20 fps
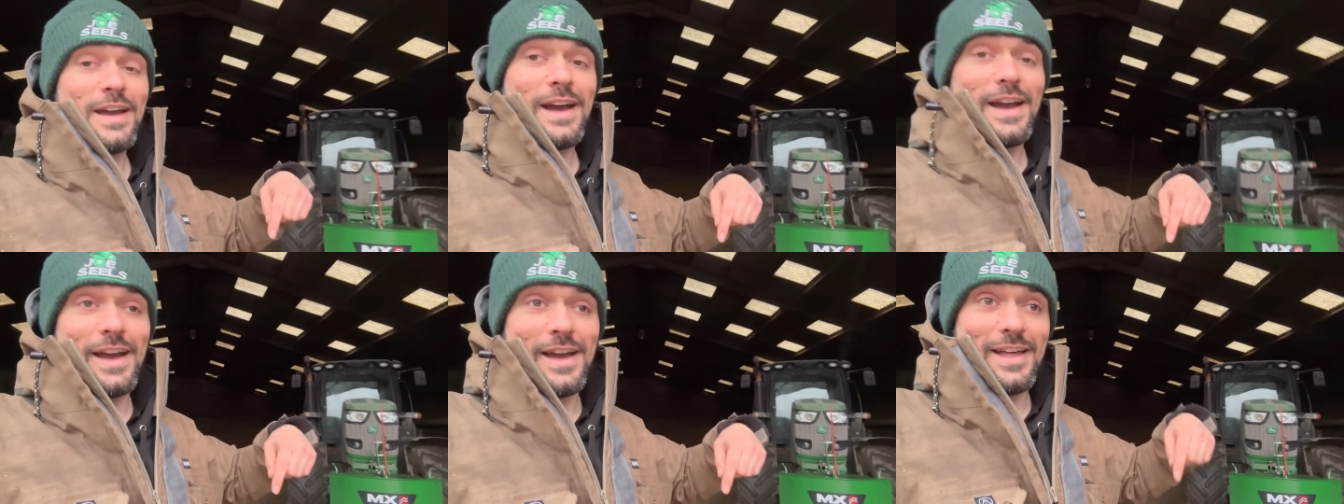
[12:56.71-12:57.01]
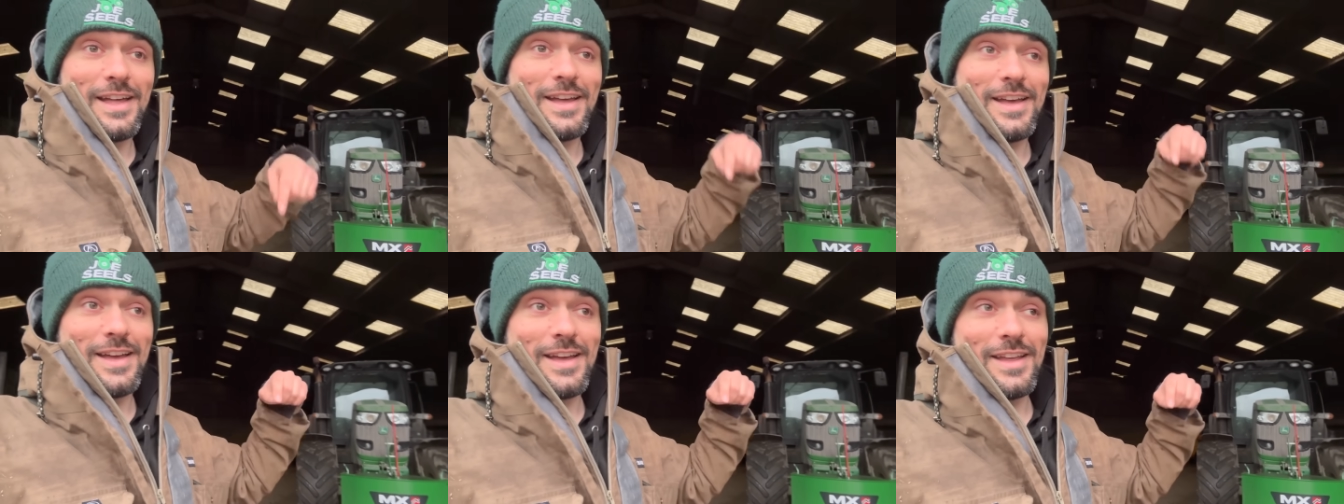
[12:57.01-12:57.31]

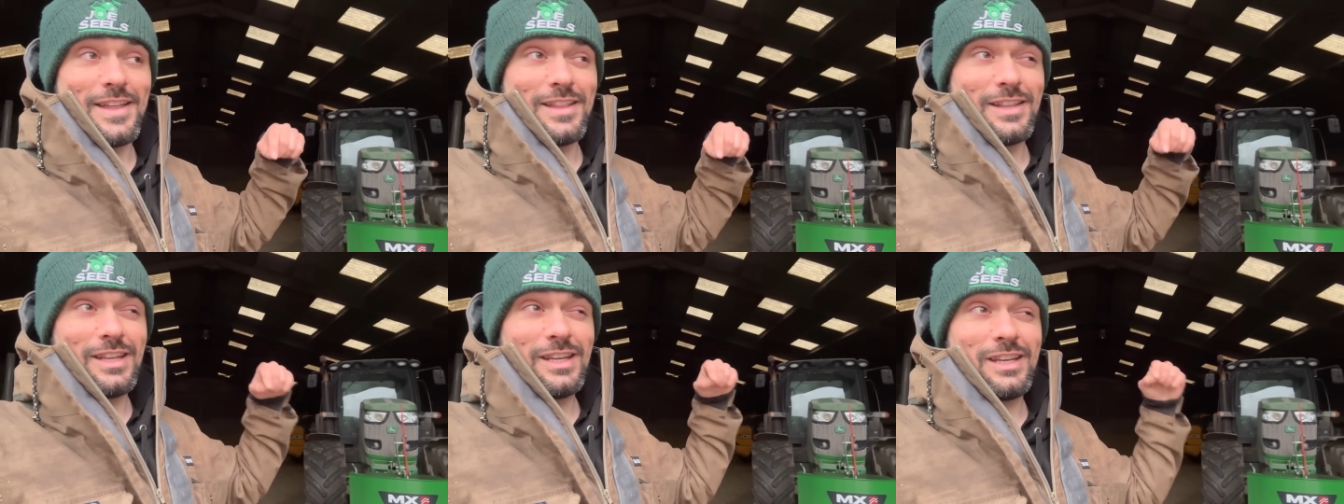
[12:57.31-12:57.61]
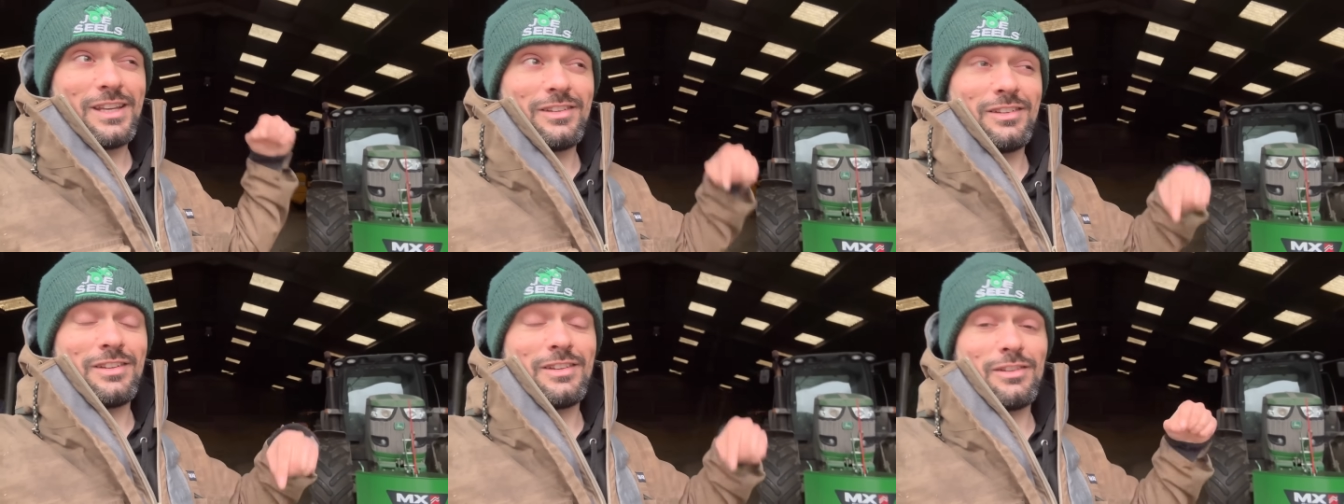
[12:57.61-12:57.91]
Uh,
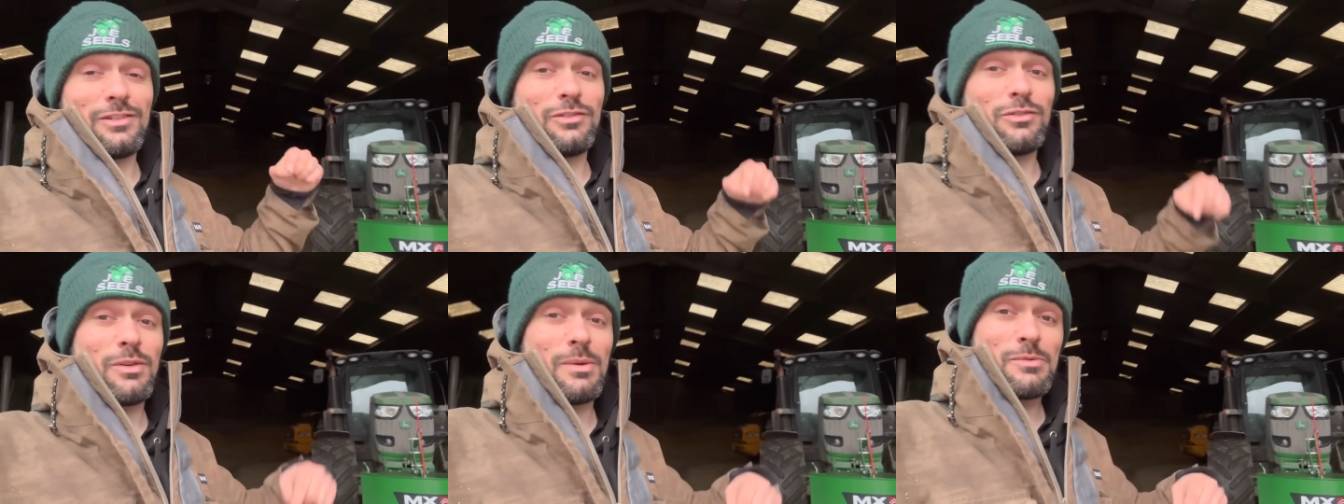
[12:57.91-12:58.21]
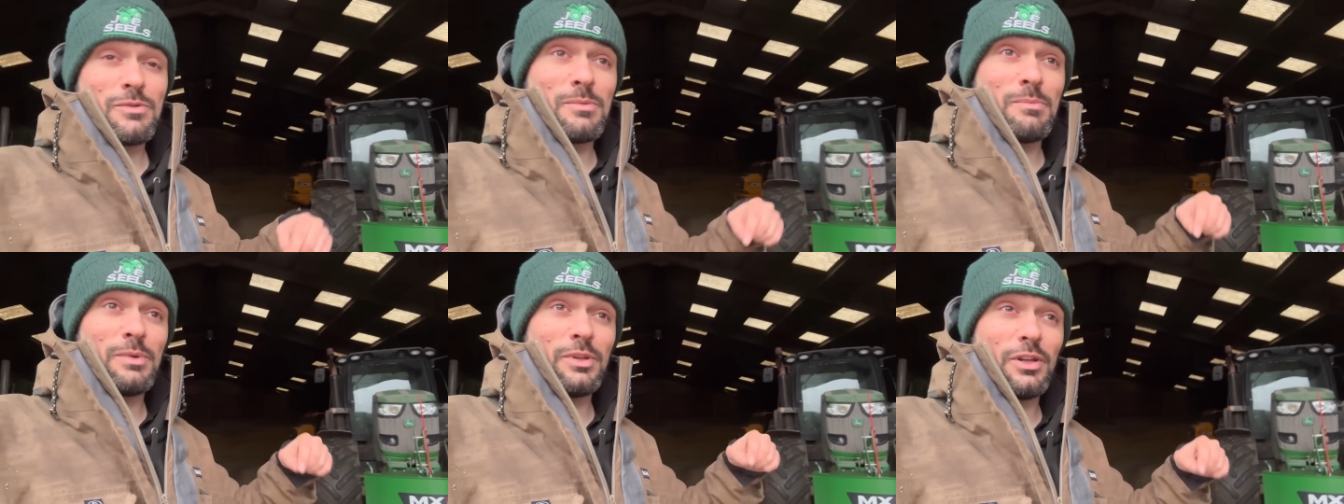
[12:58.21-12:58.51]
link is in the
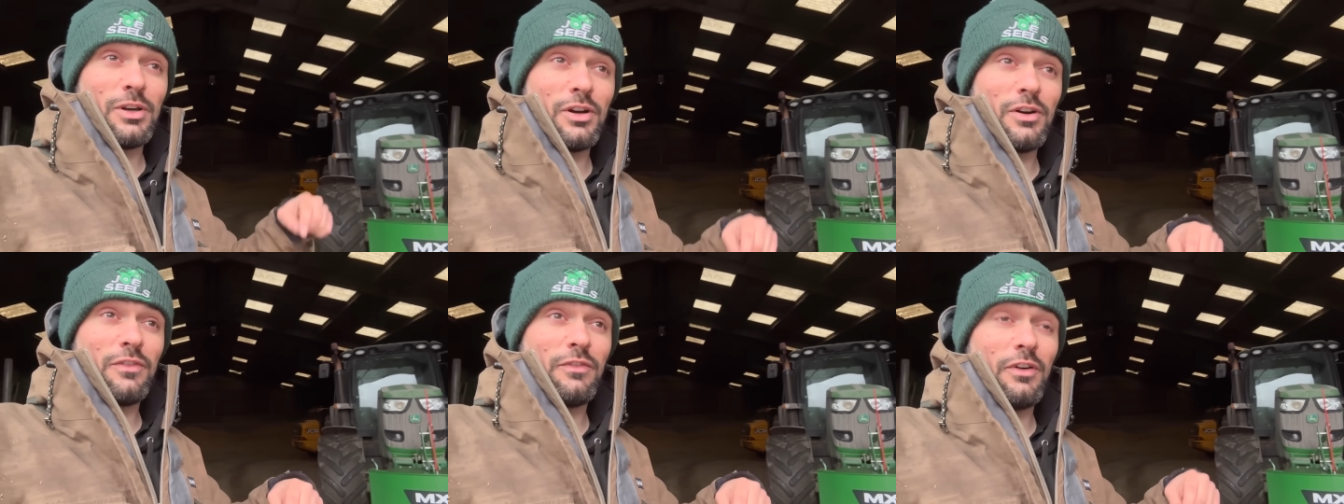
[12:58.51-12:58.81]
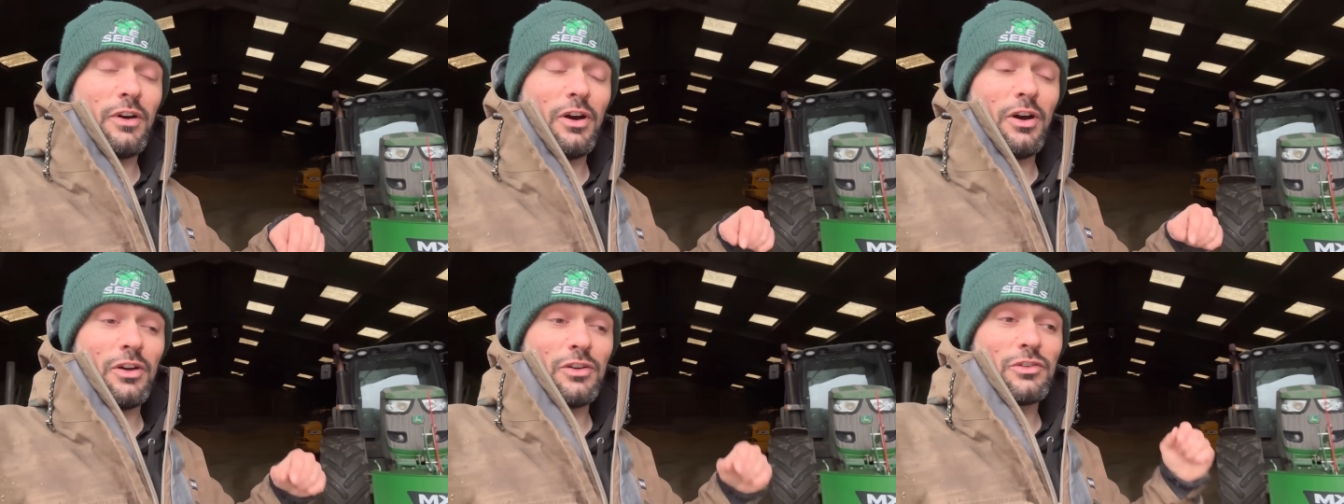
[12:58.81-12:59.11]
description below
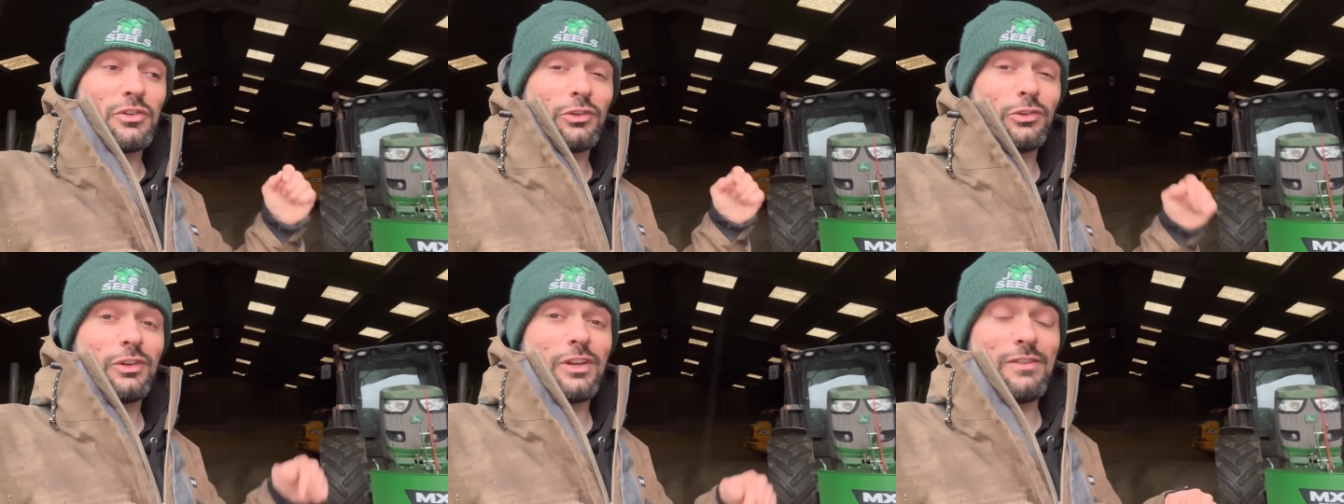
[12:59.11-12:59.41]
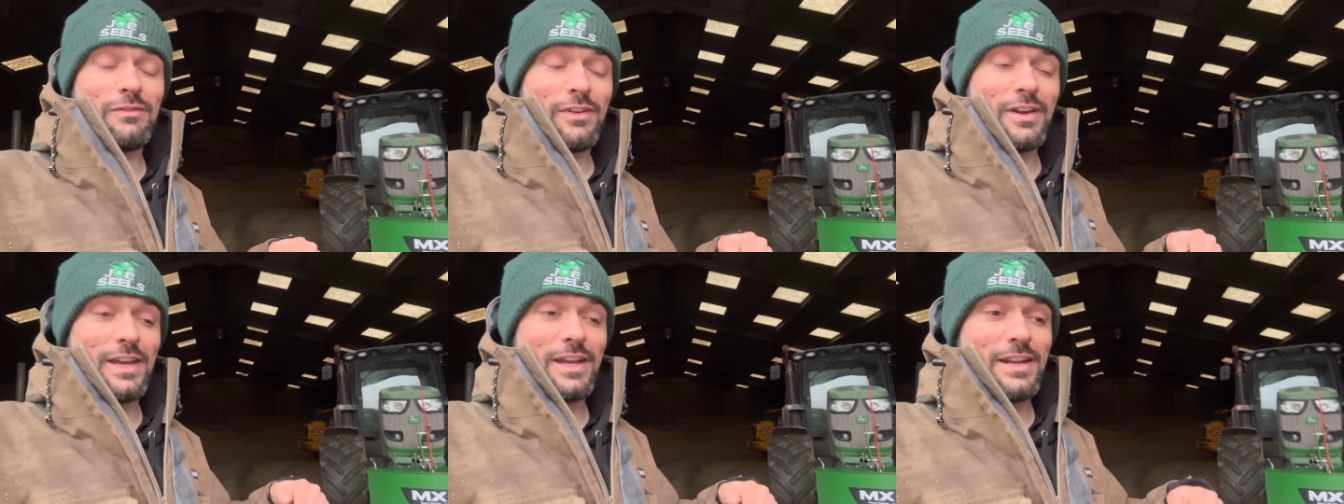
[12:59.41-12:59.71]
for just
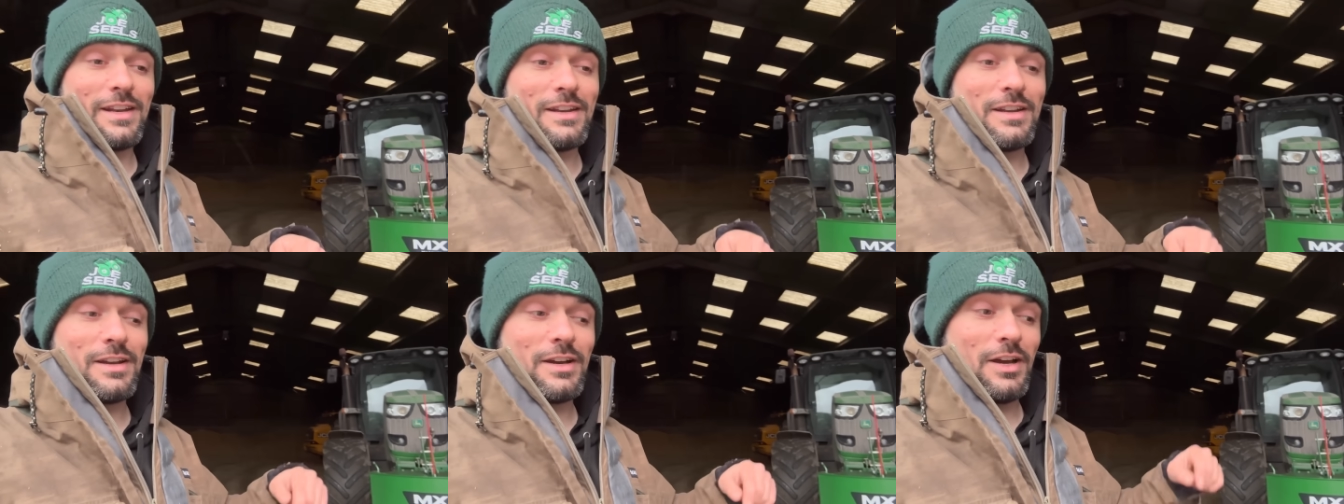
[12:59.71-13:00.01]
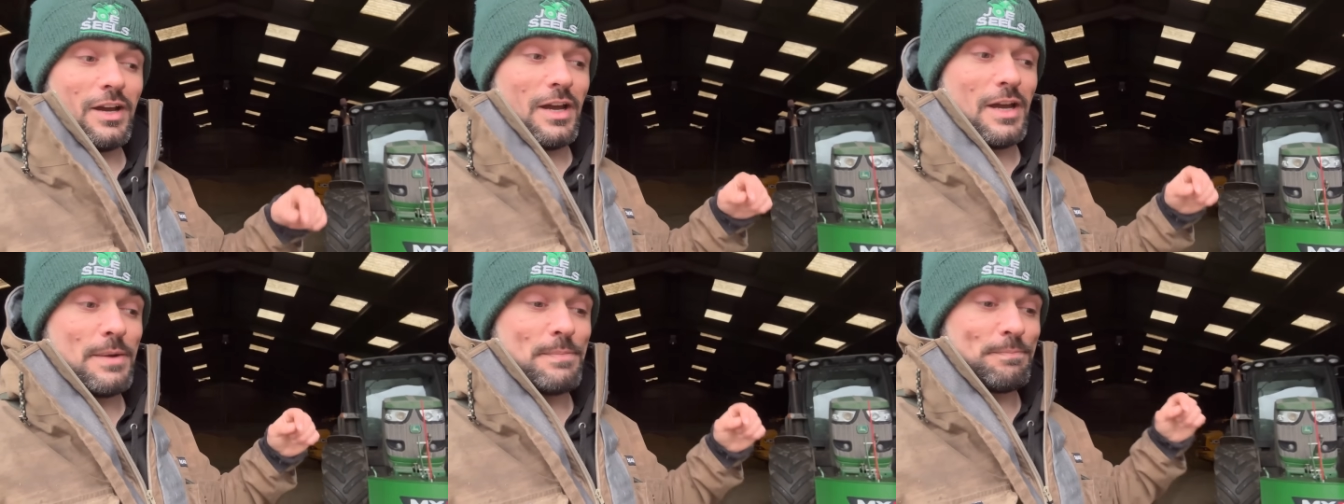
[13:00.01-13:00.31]
giving
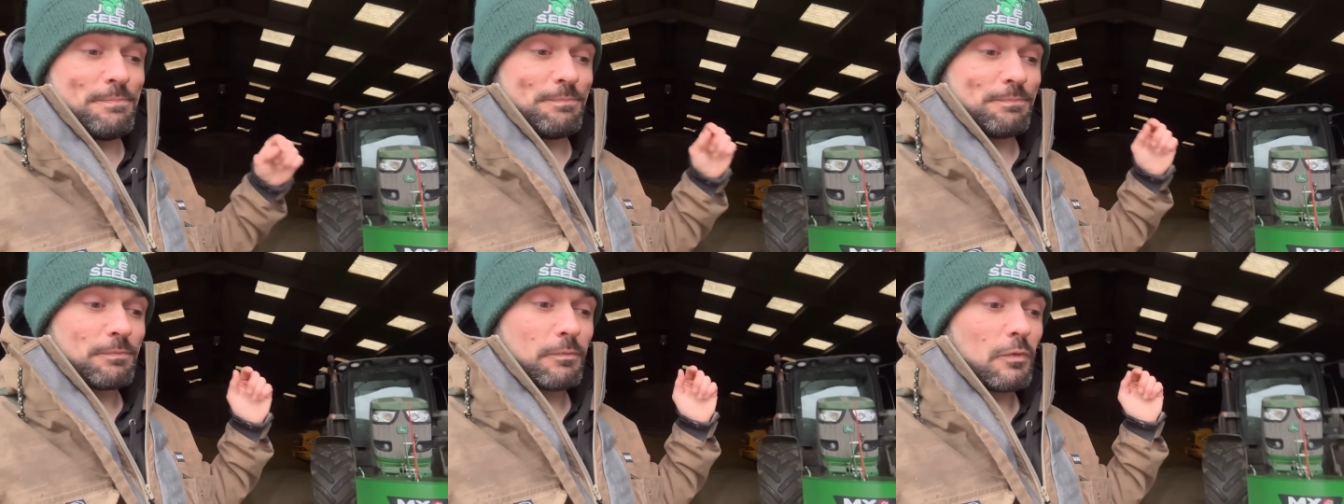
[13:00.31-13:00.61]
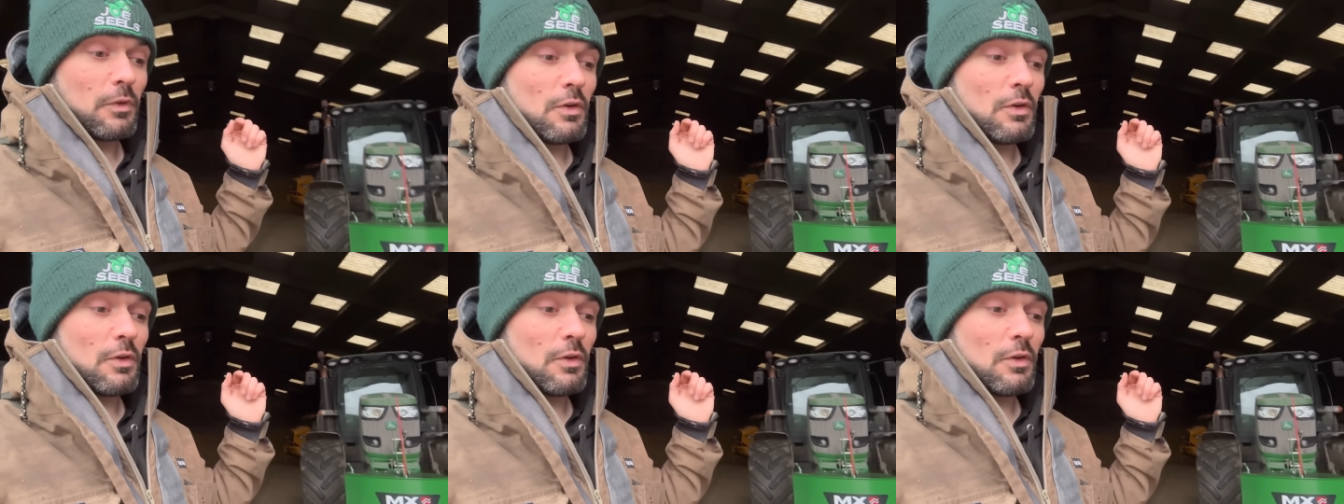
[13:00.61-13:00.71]
um,